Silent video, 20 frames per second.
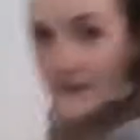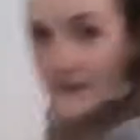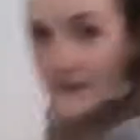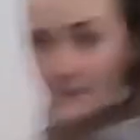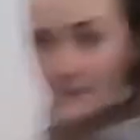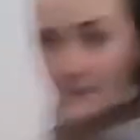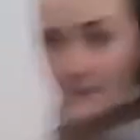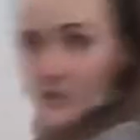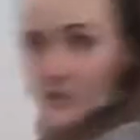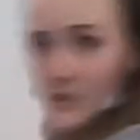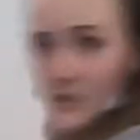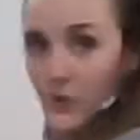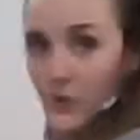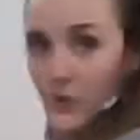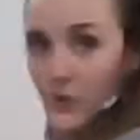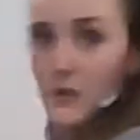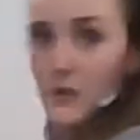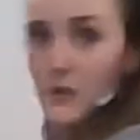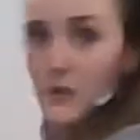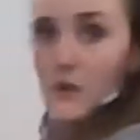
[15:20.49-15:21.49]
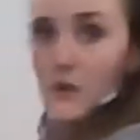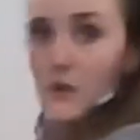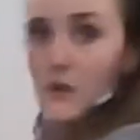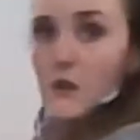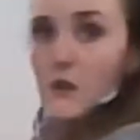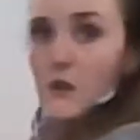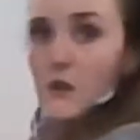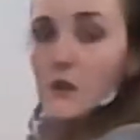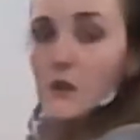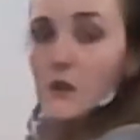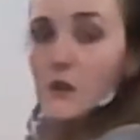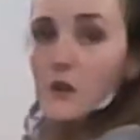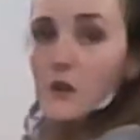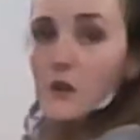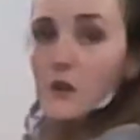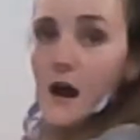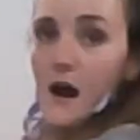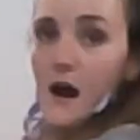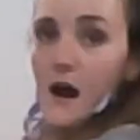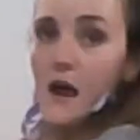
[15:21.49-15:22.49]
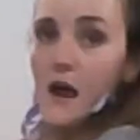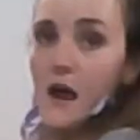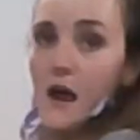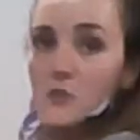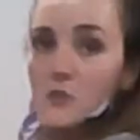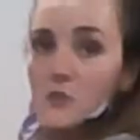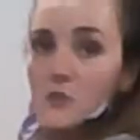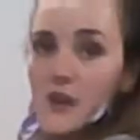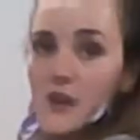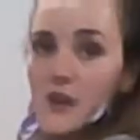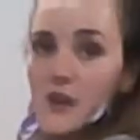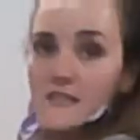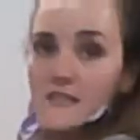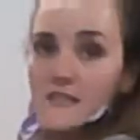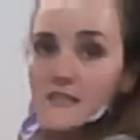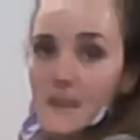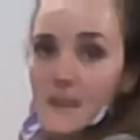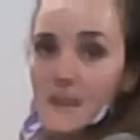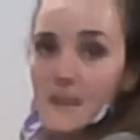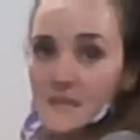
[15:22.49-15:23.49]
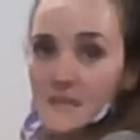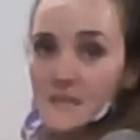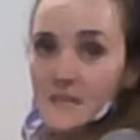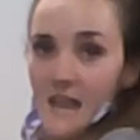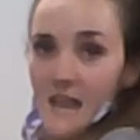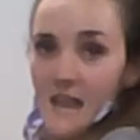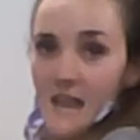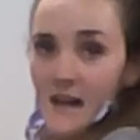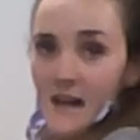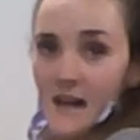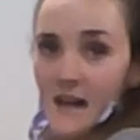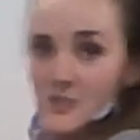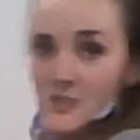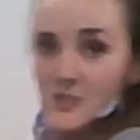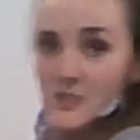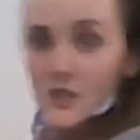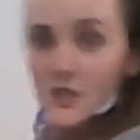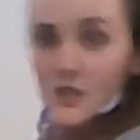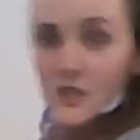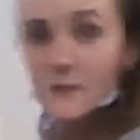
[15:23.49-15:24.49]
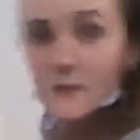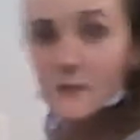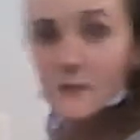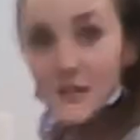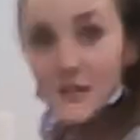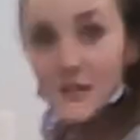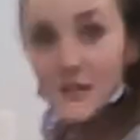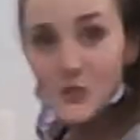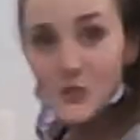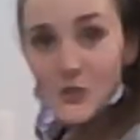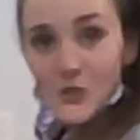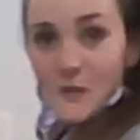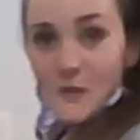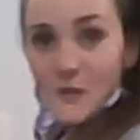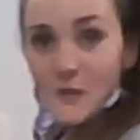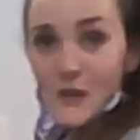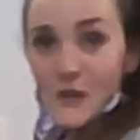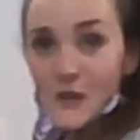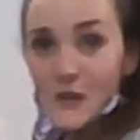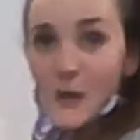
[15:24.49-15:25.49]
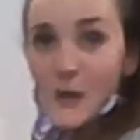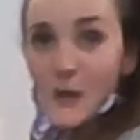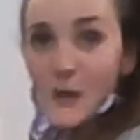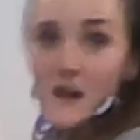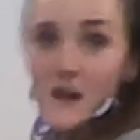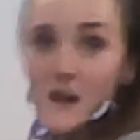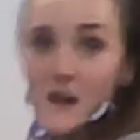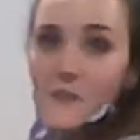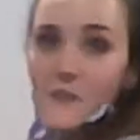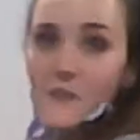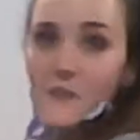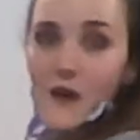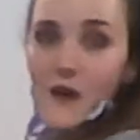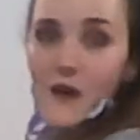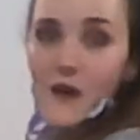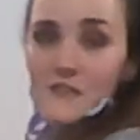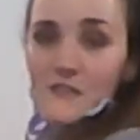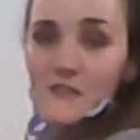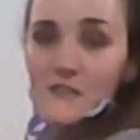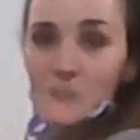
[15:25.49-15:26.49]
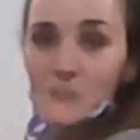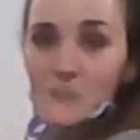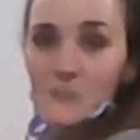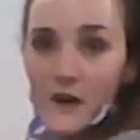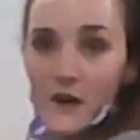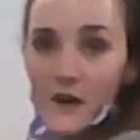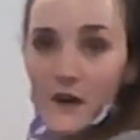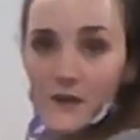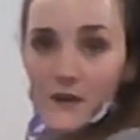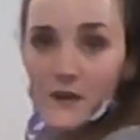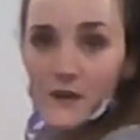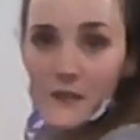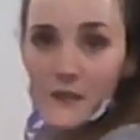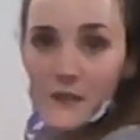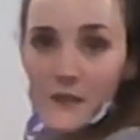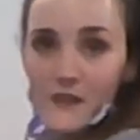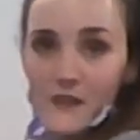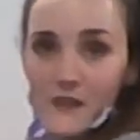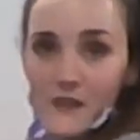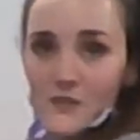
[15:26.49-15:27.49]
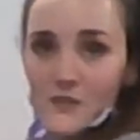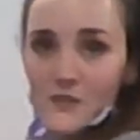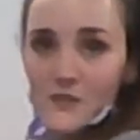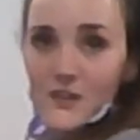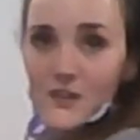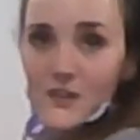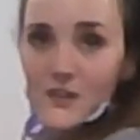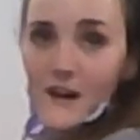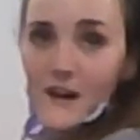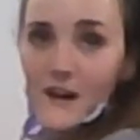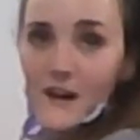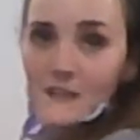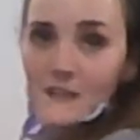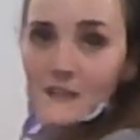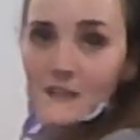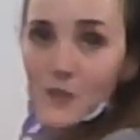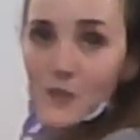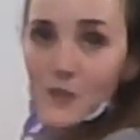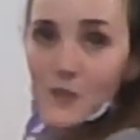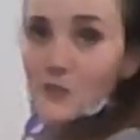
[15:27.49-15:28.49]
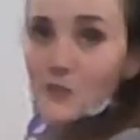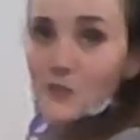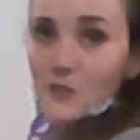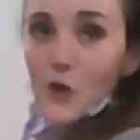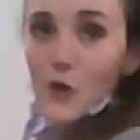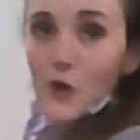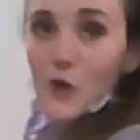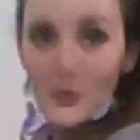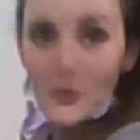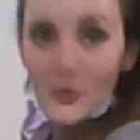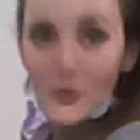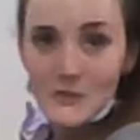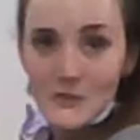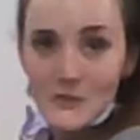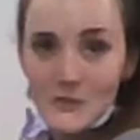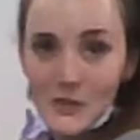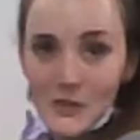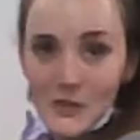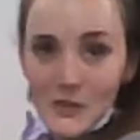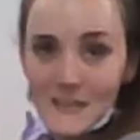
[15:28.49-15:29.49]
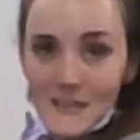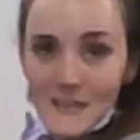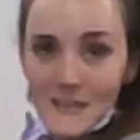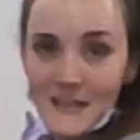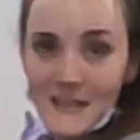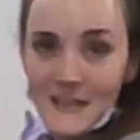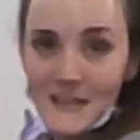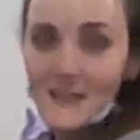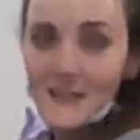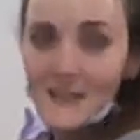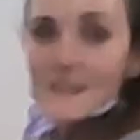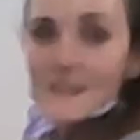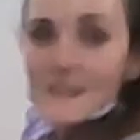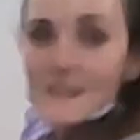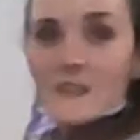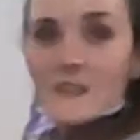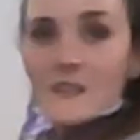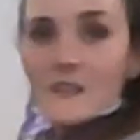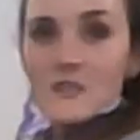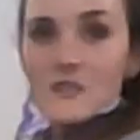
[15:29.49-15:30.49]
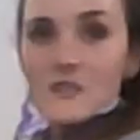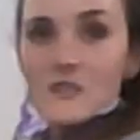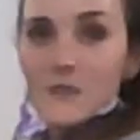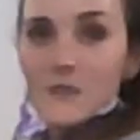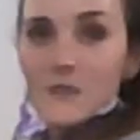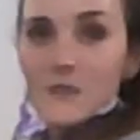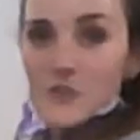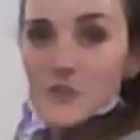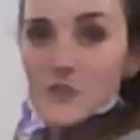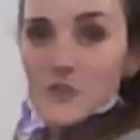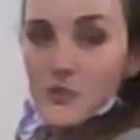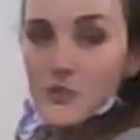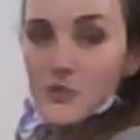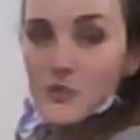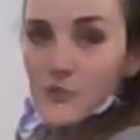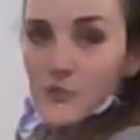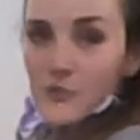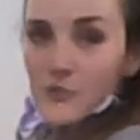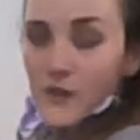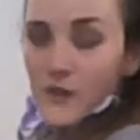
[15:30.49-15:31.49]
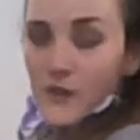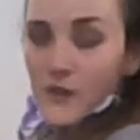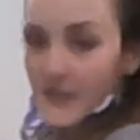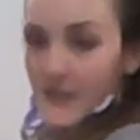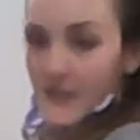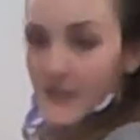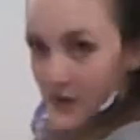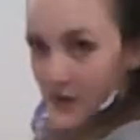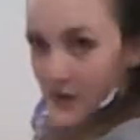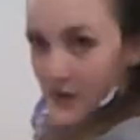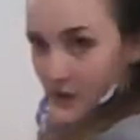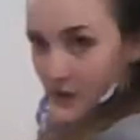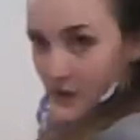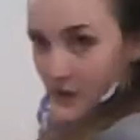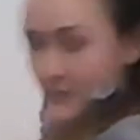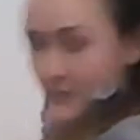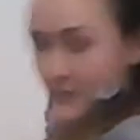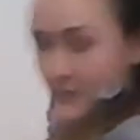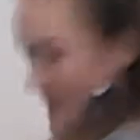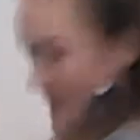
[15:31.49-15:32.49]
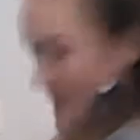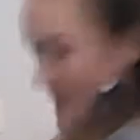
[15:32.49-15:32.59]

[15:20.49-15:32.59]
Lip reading: So we'll try the tummy touch. Make sure, be aware if you have a spotter around. Spotter is always a good idea, just to make sure you don't fall and get hurt.